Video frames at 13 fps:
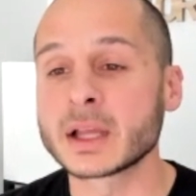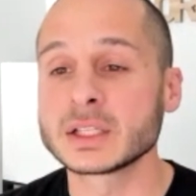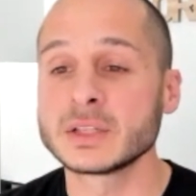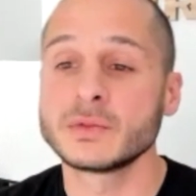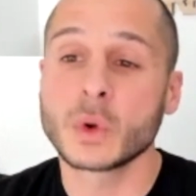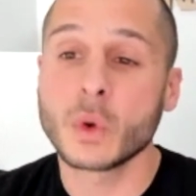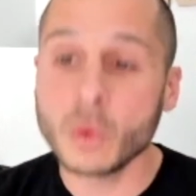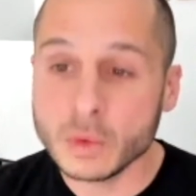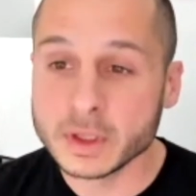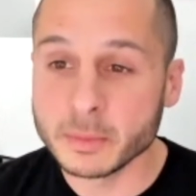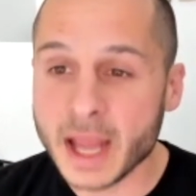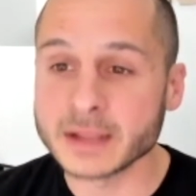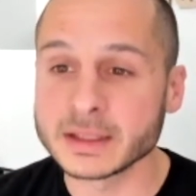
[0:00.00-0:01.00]
Because if you're
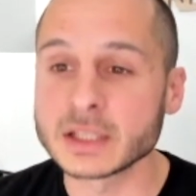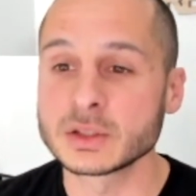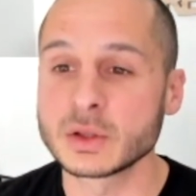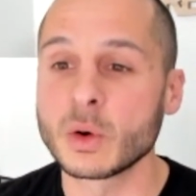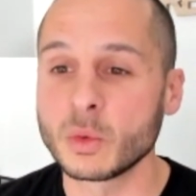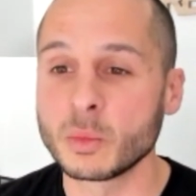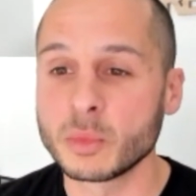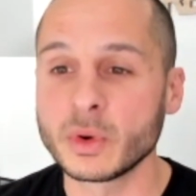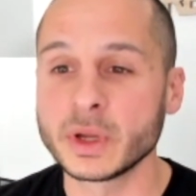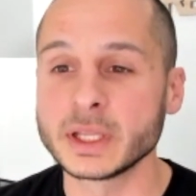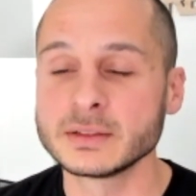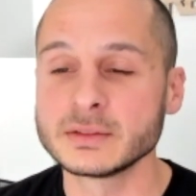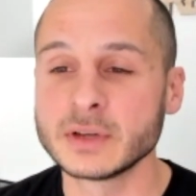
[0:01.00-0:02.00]
holding back, that's the whole
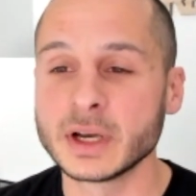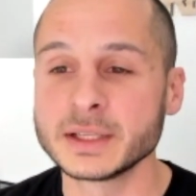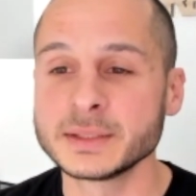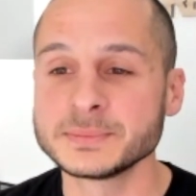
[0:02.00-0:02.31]
point, right?